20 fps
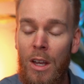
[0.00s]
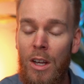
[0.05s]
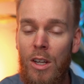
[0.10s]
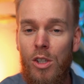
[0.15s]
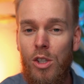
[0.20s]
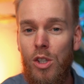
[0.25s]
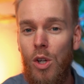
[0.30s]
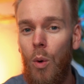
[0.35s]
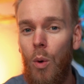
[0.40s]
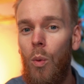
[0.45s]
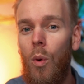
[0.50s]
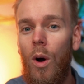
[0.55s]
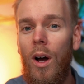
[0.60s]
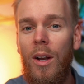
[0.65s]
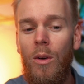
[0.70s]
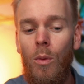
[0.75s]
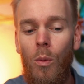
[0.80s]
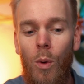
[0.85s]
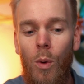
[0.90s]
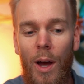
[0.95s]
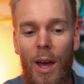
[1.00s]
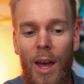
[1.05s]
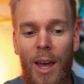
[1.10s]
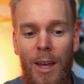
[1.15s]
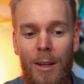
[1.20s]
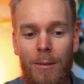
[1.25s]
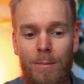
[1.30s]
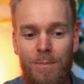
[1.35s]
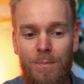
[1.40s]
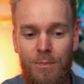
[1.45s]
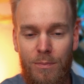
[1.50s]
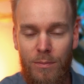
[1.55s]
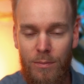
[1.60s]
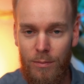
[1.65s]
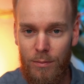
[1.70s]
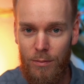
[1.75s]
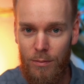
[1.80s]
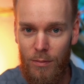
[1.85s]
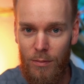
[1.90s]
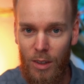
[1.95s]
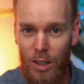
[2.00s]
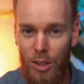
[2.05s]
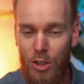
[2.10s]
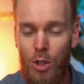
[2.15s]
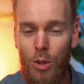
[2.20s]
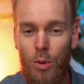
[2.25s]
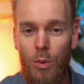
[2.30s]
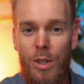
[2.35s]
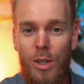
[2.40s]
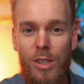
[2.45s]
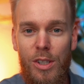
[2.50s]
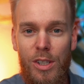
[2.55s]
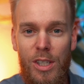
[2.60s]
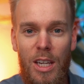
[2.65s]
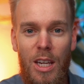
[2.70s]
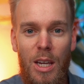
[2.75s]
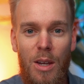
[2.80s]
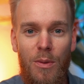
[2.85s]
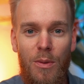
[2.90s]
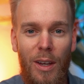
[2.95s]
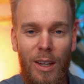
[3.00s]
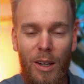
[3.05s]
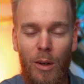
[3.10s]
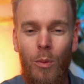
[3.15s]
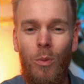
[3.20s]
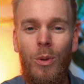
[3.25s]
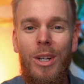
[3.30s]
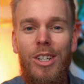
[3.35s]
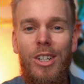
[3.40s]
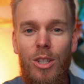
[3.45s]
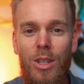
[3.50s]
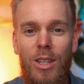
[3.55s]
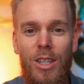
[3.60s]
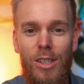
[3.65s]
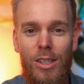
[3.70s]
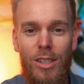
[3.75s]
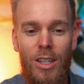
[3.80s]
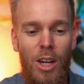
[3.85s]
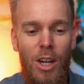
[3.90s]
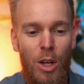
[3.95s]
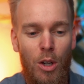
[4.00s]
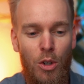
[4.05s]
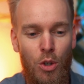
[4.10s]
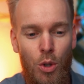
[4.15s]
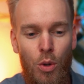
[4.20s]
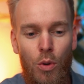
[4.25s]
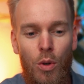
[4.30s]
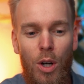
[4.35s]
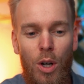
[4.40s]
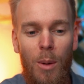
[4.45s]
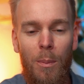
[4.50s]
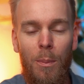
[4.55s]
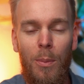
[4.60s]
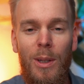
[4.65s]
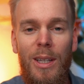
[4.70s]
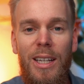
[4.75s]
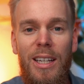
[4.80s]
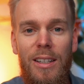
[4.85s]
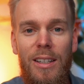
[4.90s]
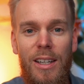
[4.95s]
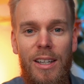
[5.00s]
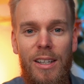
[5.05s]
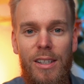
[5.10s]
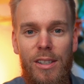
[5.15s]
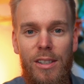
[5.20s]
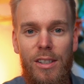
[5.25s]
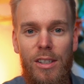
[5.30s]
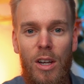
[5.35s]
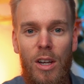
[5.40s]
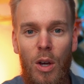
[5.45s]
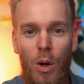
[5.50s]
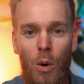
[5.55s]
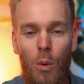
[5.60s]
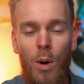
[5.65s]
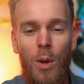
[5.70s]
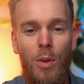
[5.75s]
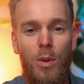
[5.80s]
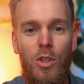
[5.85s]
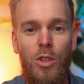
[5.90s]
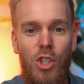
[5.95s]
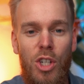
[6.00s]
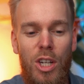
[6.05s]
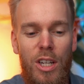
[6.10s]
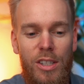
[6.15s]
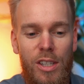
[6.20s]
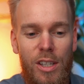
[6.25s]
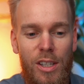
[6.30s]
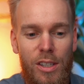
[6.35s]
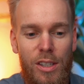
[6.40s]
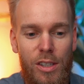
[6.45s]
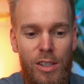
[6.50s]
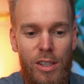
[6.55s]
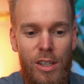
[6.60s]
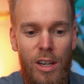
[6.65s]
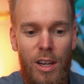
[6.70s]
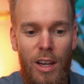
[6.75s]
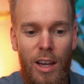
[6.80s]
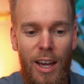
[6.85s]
So one way to receive and reach this true completeness with Jesus